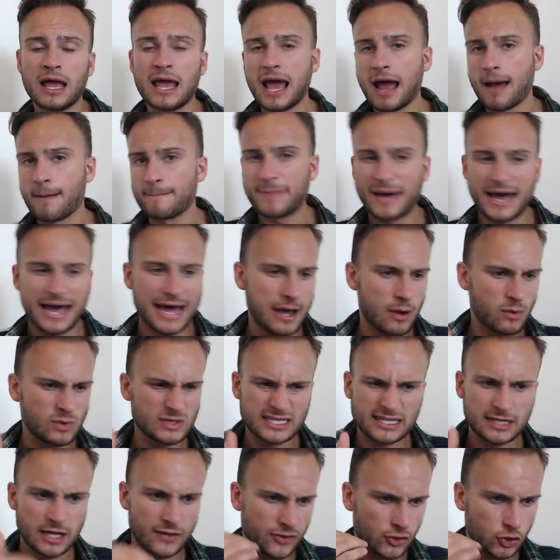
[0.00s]
And power was
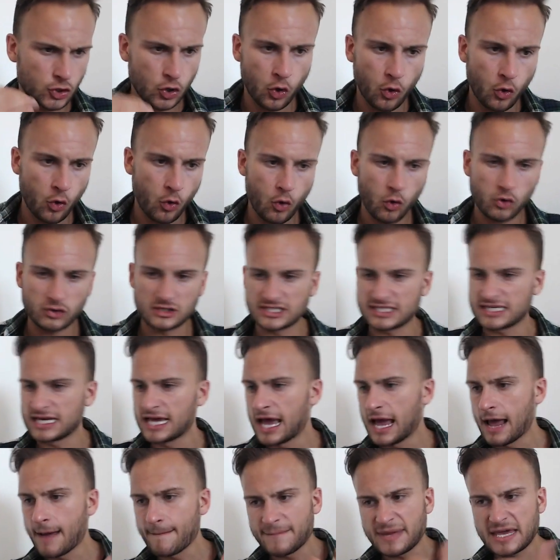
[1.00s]
in like the courts,
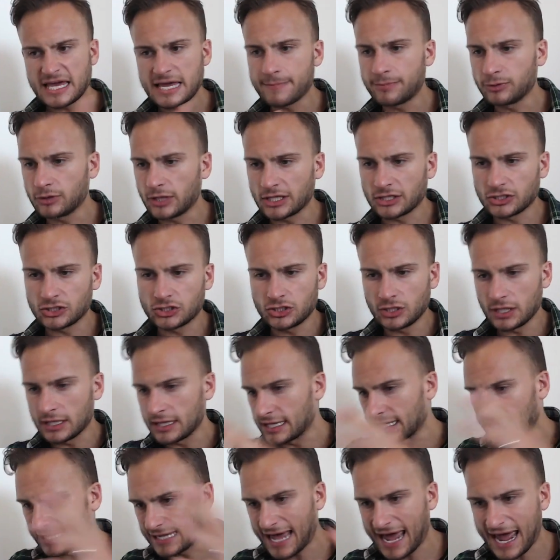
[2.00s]
people like in the
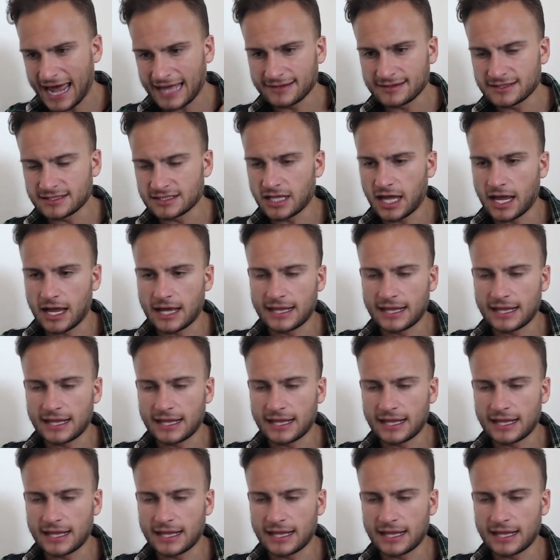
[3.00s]
lands, like